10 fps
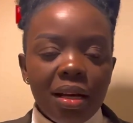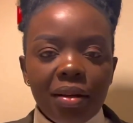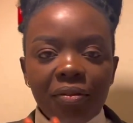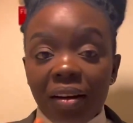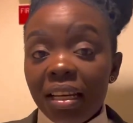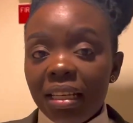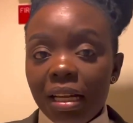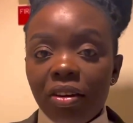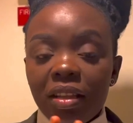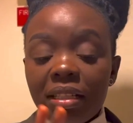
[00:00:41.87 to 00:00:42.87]
finally I
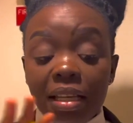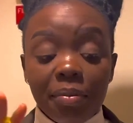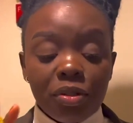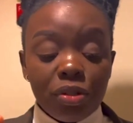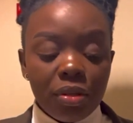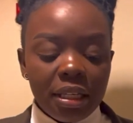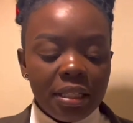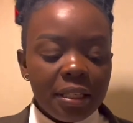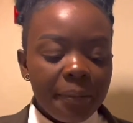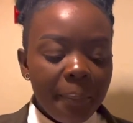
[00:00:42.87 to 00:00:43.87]
got the time to do it.
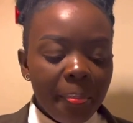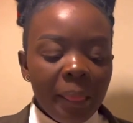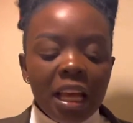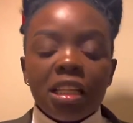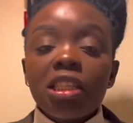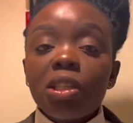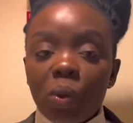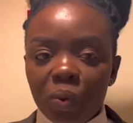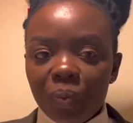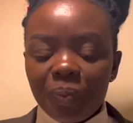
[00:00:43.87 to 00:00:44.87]
So